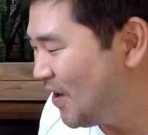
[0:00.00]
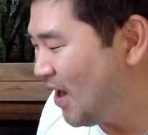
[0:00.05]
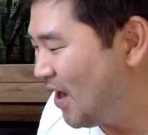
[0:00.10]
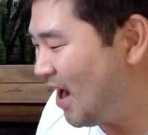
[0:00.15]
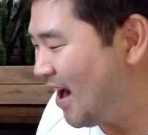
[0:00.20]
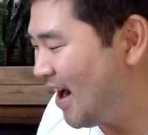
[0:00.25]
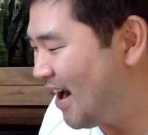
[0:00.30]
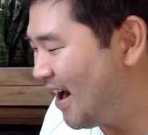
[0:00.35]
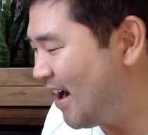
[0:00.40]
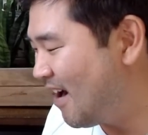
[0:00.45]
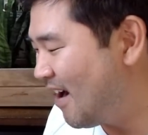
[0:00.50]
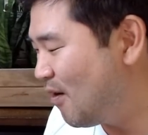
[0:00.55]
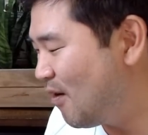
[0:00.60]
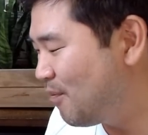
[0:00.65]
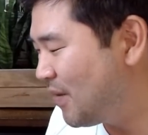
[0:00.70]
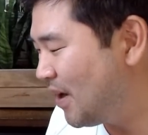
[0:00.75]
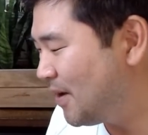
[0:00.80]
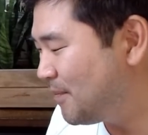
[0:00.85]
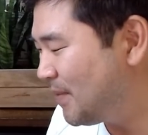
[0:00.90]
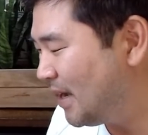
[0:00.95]

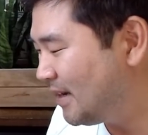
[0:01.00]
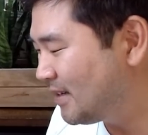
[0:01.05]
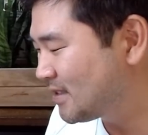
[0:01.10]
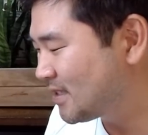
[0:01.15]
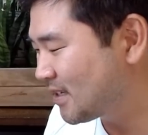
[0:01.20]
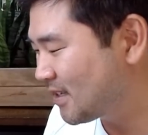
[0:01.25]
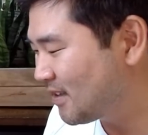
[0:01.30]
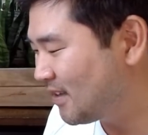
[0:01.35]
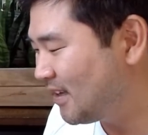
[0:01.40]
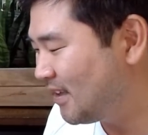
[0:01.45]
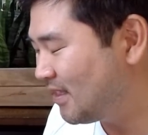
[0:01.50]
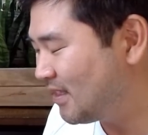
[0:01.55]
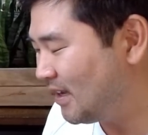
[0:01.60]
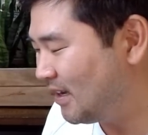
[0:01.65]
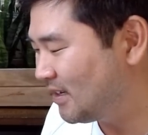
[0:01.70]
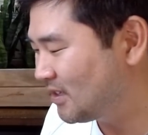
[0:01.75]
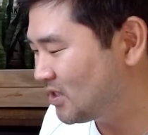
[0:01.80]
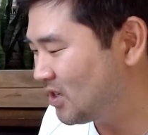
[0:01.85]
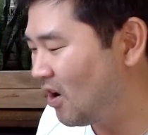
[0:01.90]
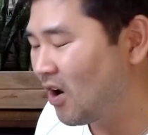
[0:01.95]
But basically,
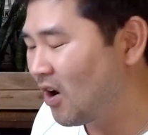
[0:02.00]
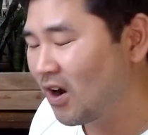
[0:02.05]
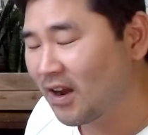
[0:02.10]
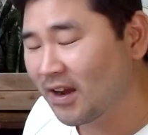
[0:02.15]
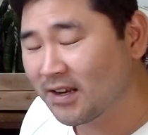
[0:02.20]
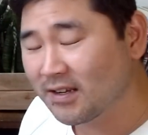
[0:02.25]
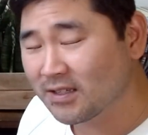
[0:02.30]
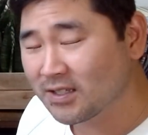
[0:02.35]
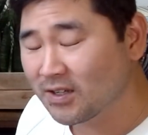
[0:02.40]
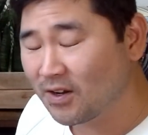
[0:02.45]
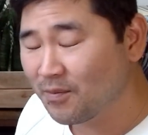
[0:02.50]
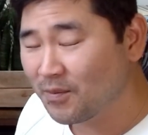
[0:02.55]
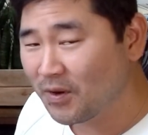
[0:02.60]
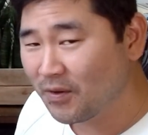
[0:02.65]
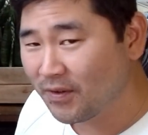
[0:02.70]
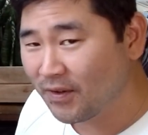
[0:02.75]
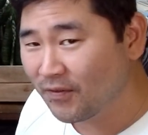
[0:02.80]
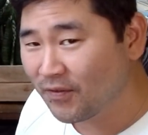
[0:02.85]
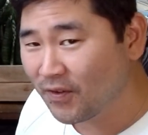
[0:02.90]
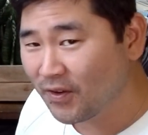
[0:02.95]
things are going to start
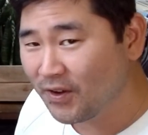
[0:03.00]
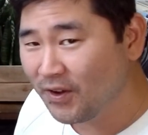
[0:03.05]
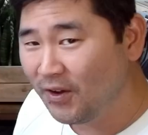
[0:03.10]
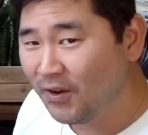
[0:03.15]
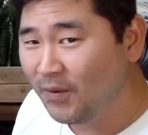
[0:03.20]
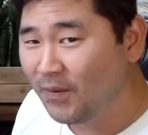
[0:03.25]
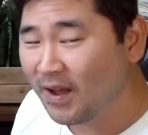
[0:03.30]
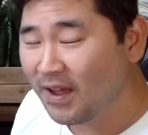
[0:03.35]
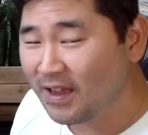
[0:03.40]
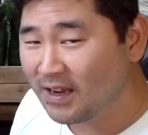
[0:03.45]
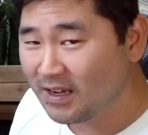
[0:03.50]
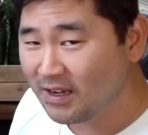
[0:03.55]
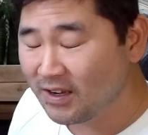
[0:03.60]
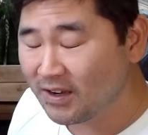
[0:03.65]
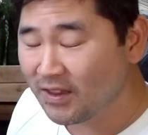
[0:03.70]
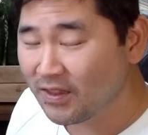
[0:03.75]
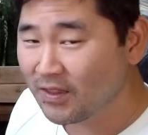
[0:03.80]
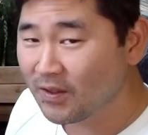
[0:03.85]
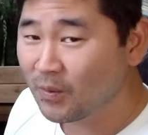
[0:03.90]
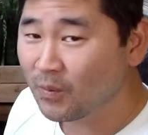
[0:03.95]
moving for you
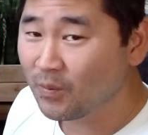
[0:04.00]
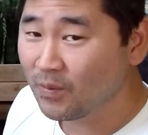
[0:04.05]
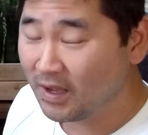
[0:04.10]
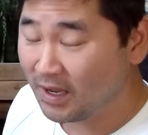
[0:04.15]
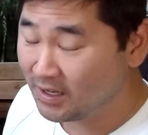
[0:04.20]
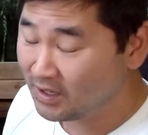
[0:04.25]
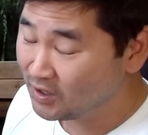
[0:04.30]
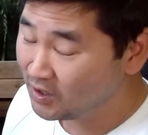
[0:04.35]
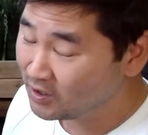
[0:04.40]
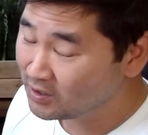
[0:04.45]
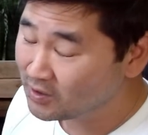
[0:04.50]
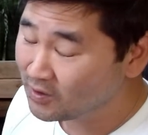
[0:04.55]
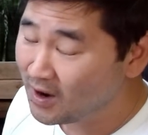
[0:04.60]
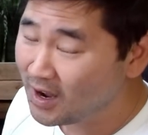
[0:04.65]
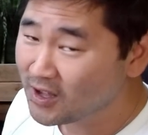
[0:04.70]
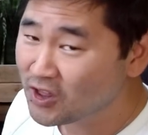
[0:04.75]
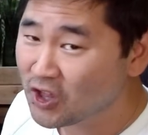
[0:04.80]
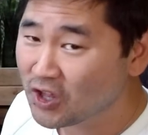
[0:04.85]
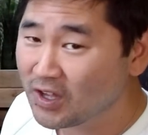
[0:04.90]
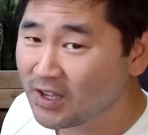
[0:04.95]
in your
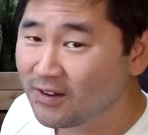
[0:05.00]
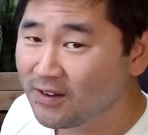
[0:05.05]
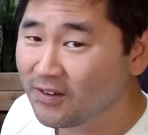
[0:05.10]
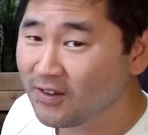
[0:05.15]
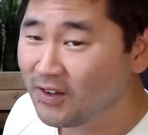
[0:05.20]
direction.